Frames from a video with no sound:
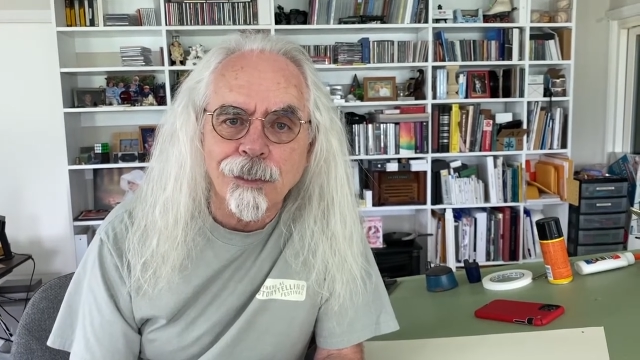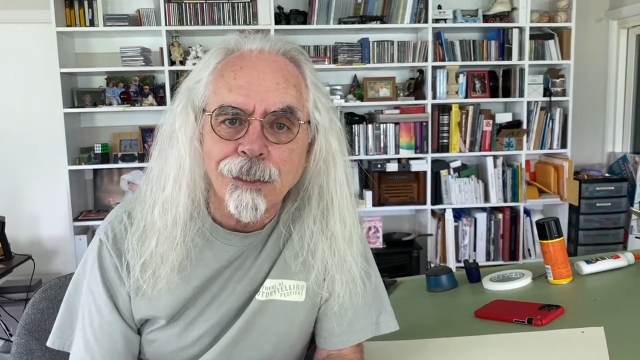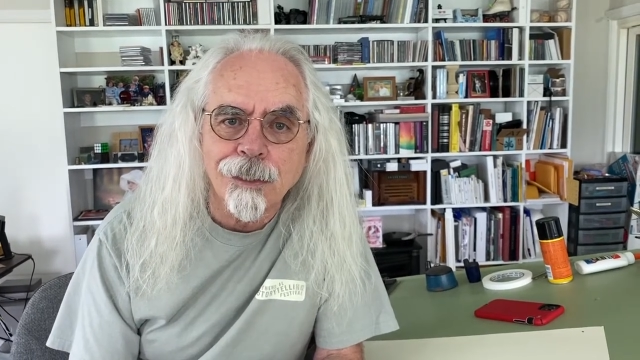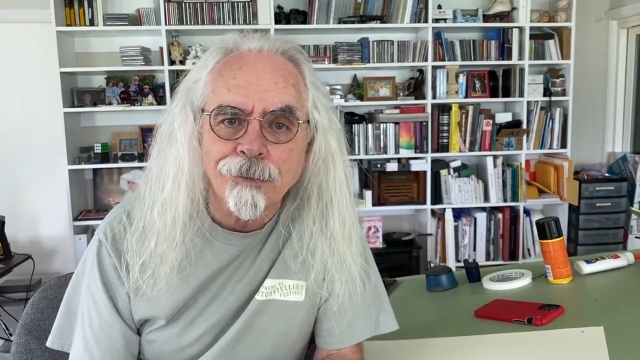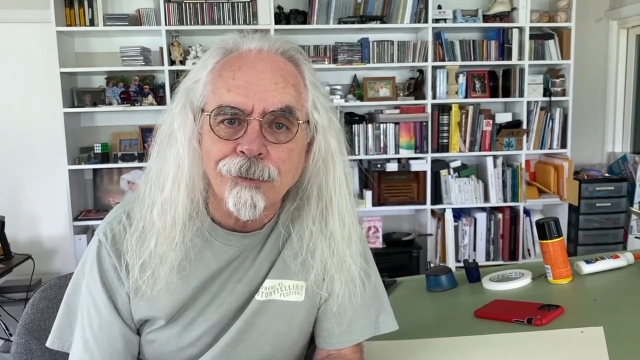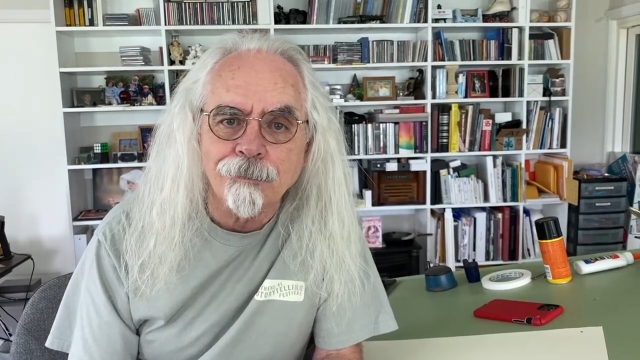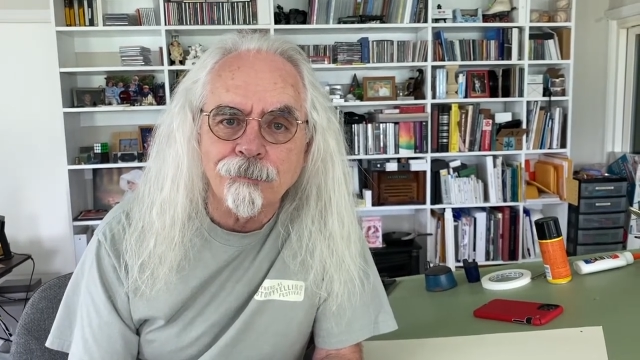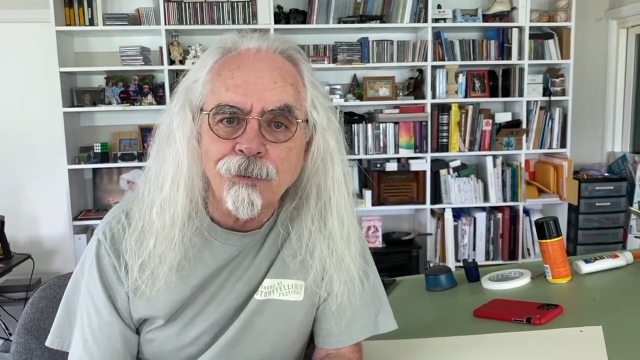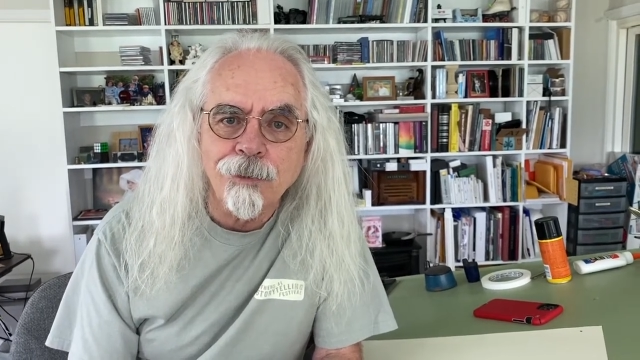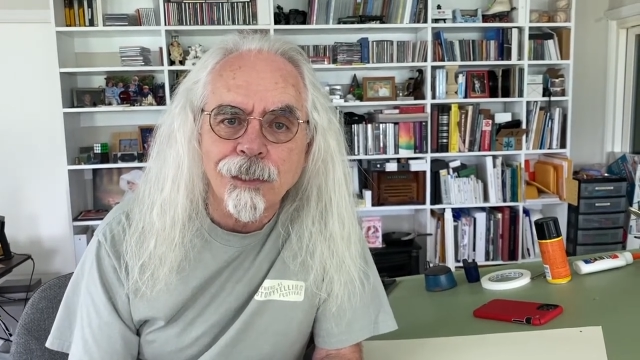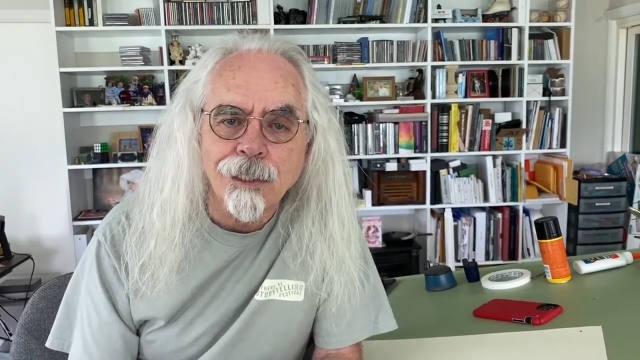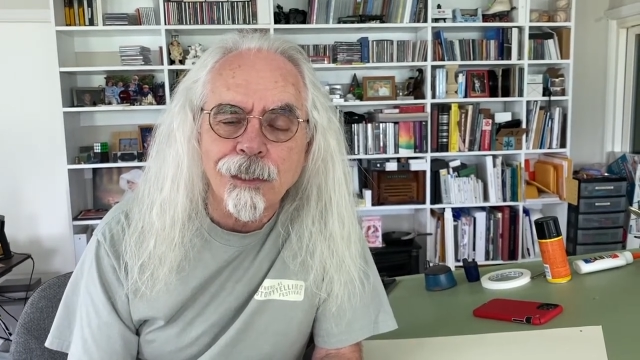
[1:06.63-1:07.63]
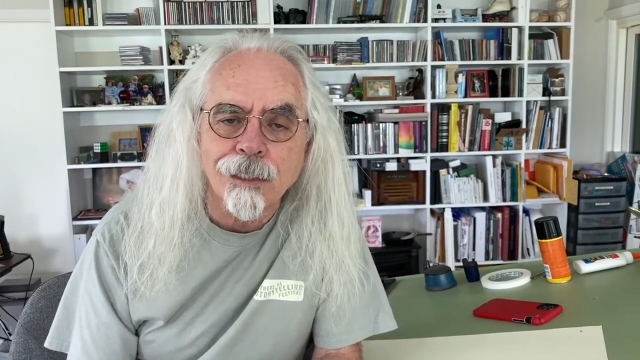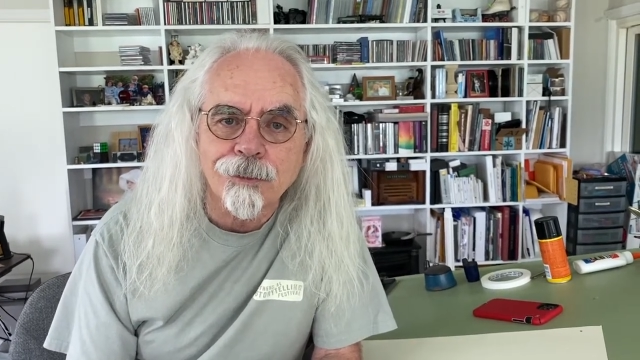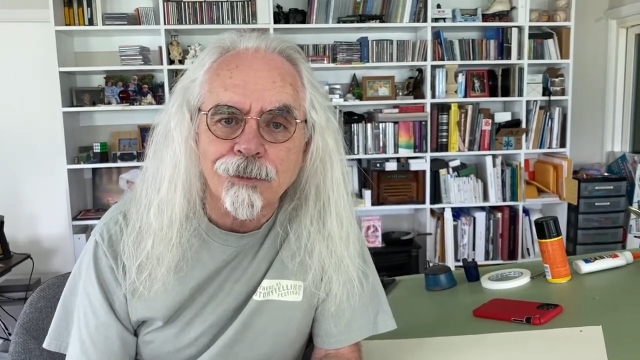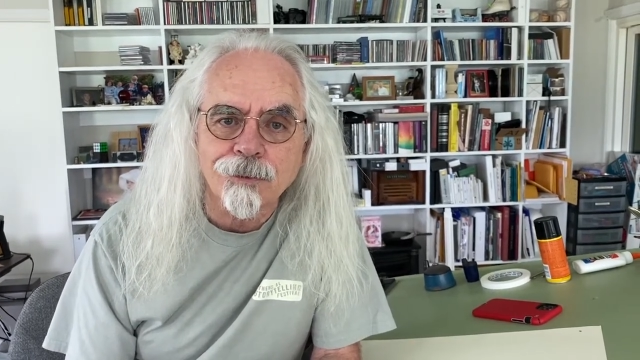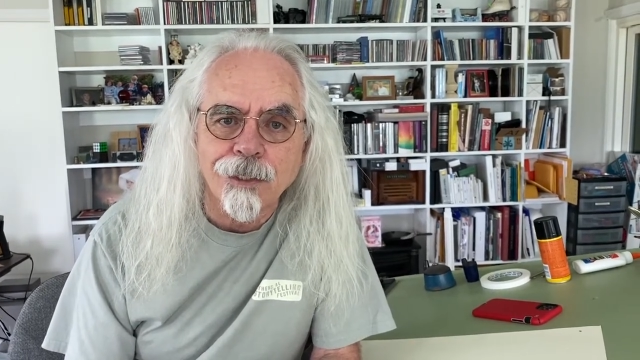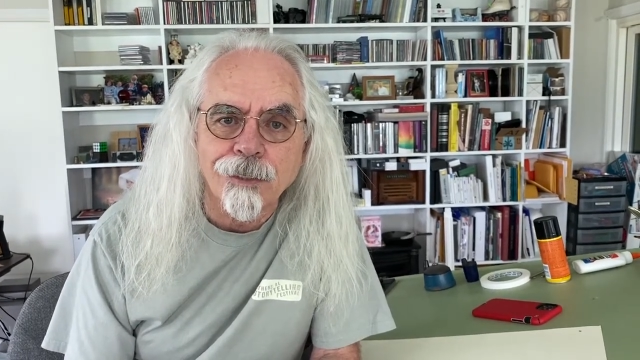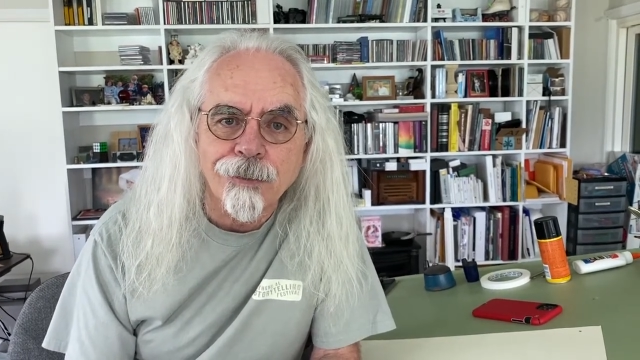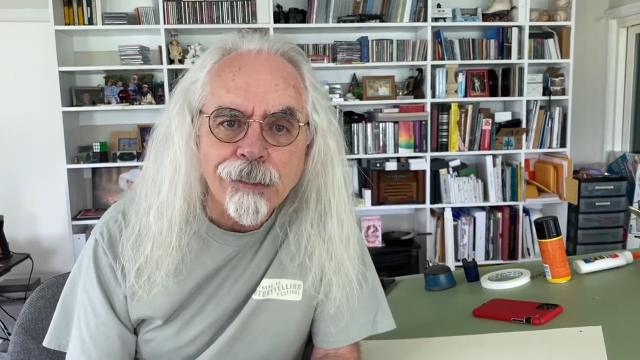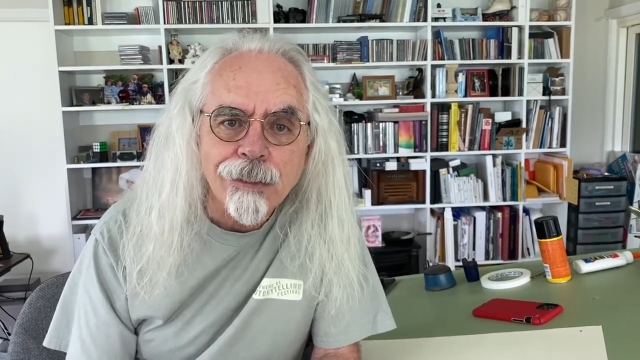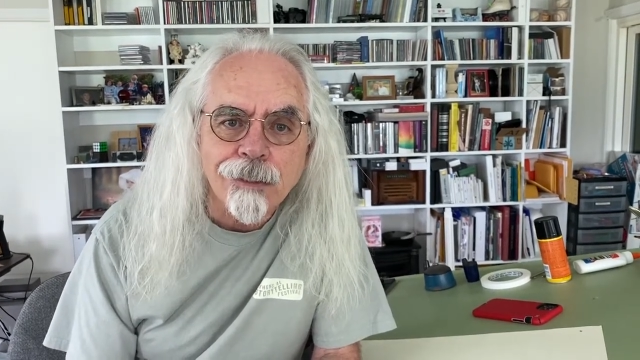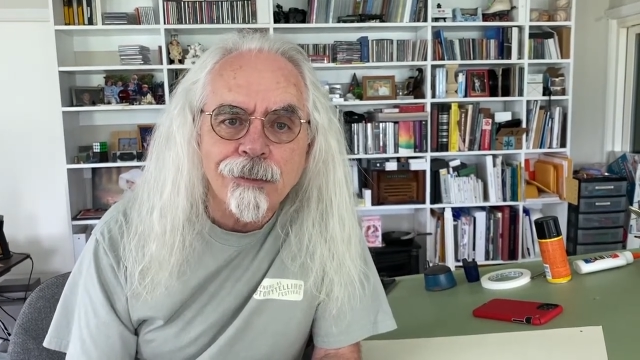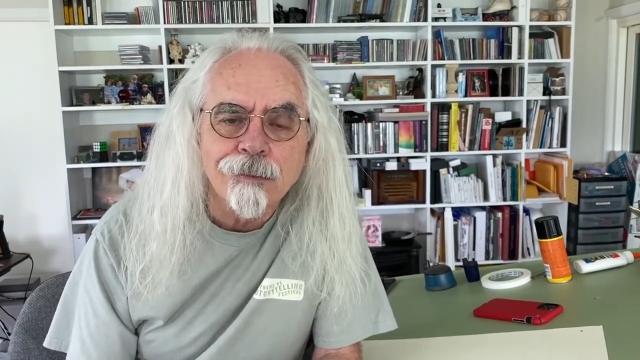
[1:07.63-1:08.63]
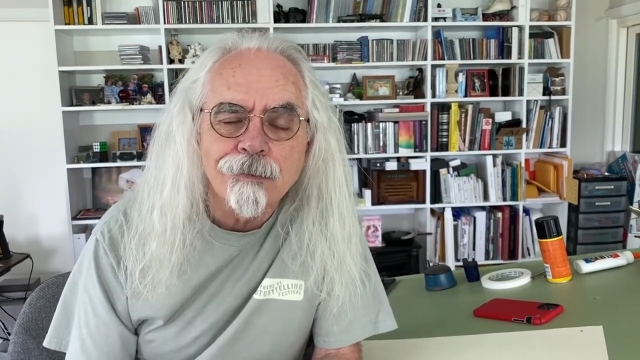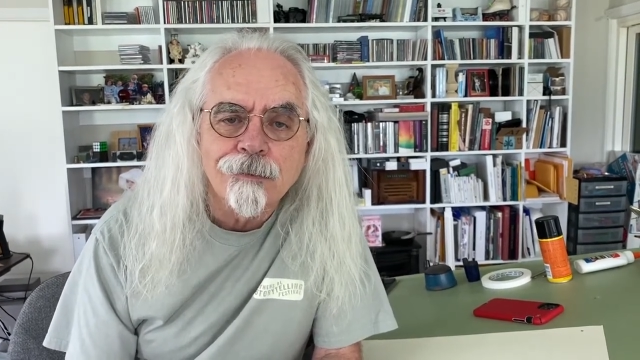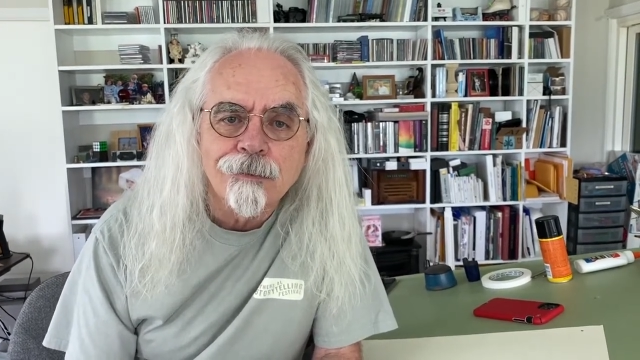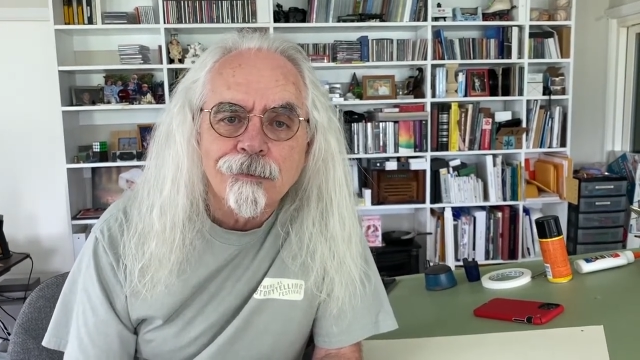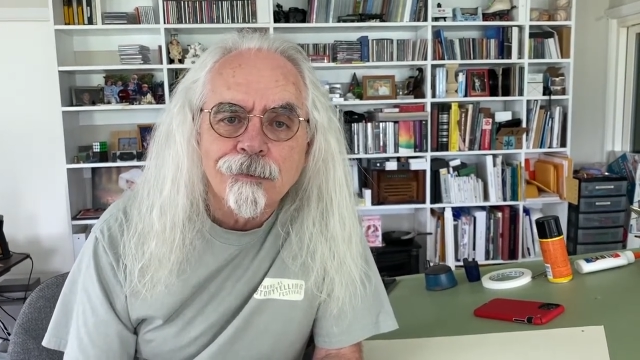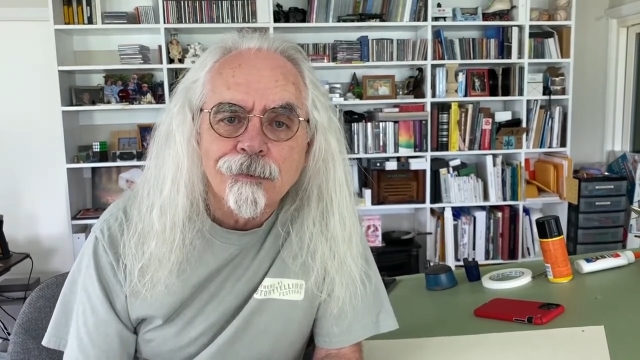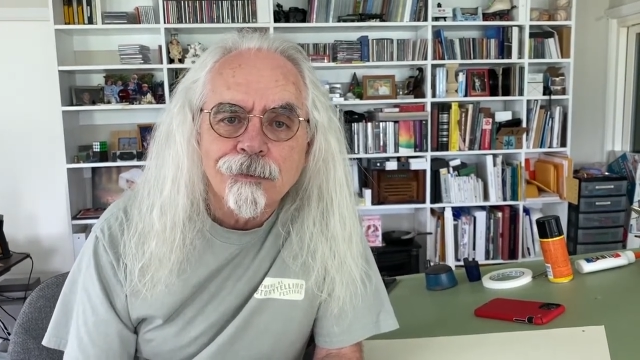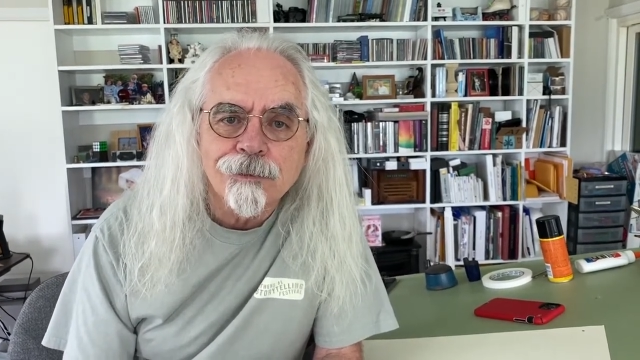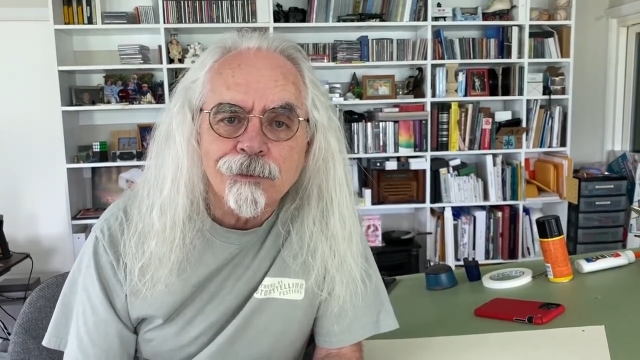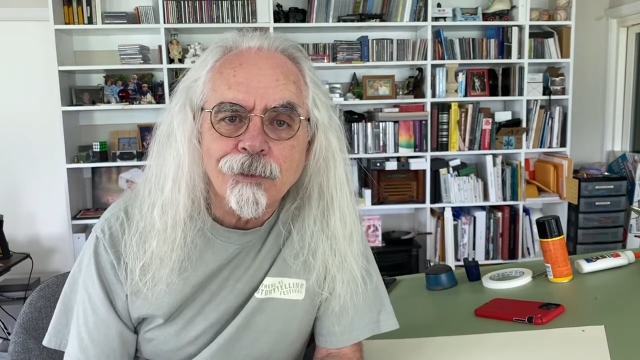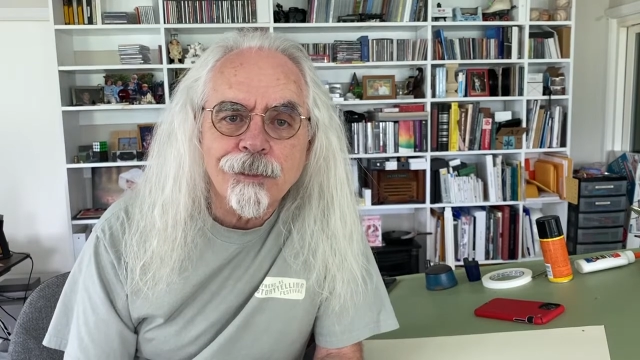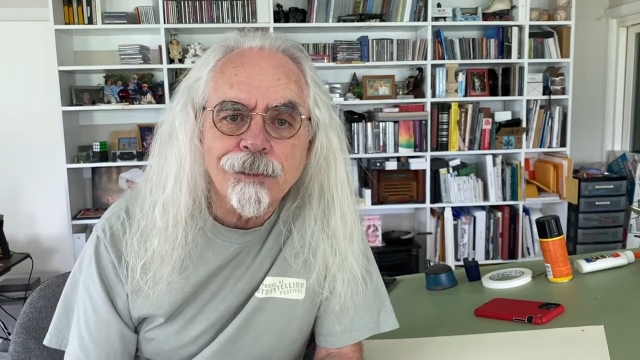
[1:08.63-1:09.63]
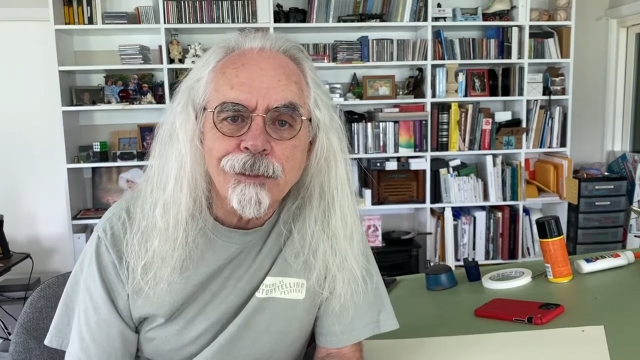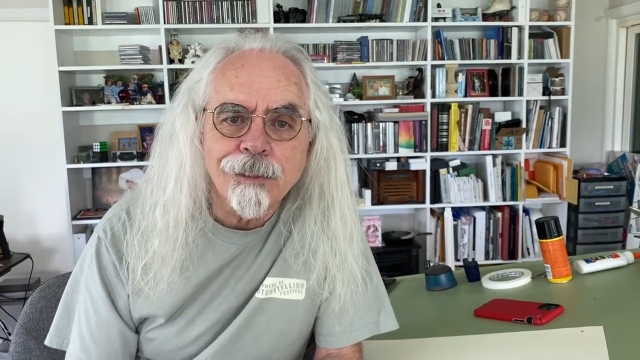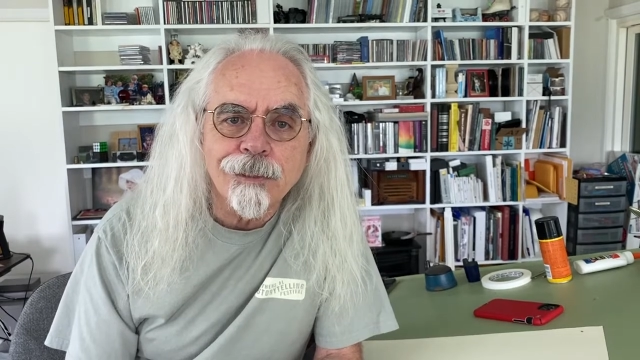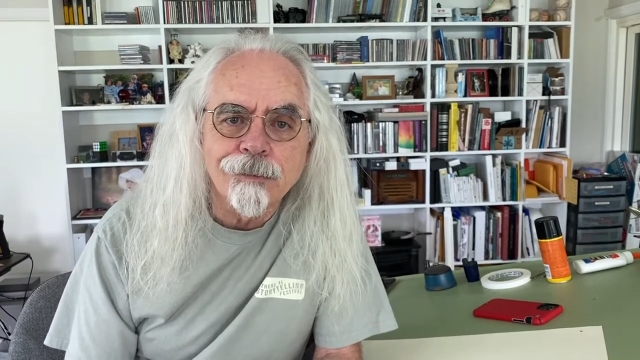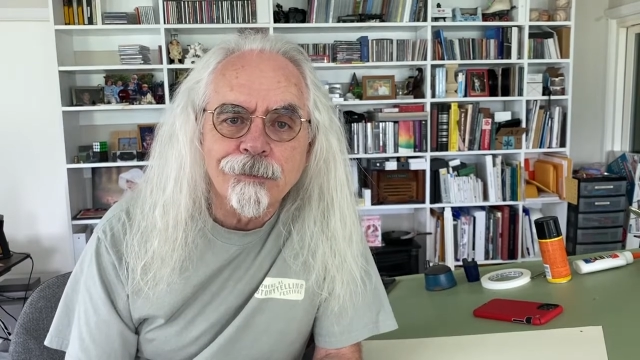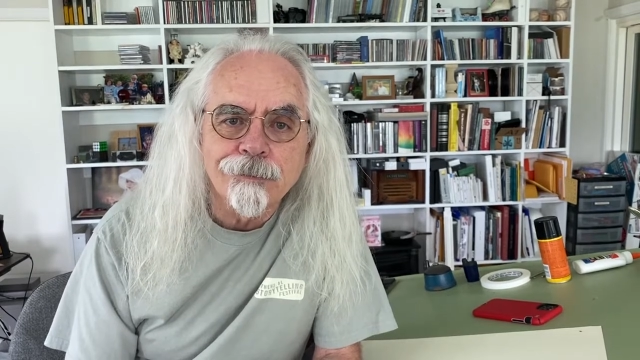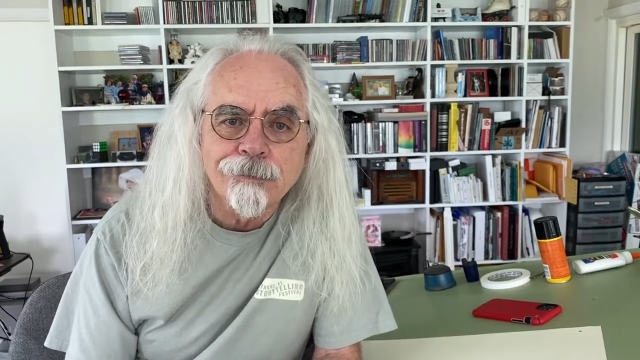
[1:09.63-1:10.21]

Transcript: and I thought, boy, I'd like to try that. So I did.